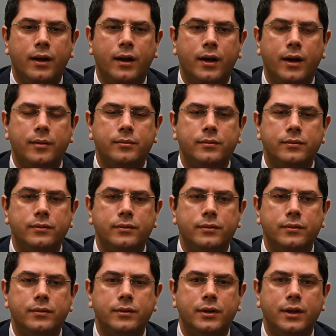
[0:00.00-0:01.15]
Um,
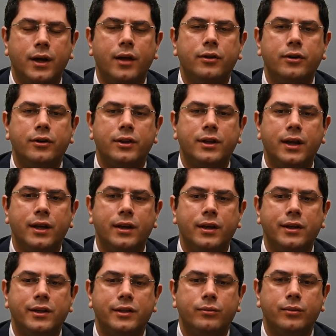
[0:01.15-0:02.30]
the other thing
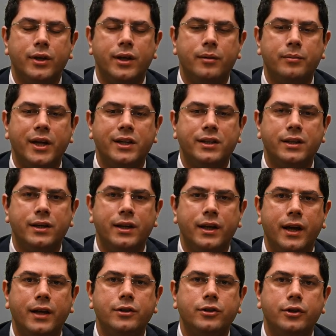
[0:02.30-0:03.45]
is we
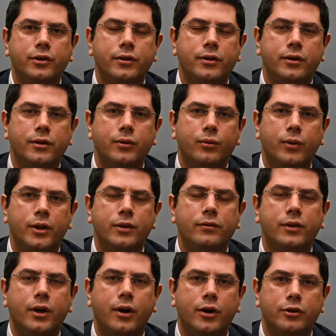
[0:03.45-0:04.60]
basically enter one of
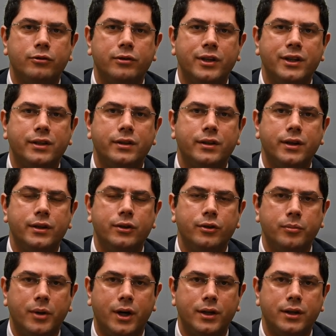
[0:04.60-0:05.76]
the arteries in your
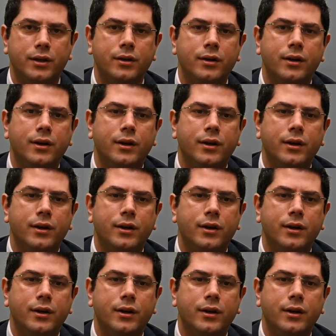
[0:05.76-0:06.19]
body.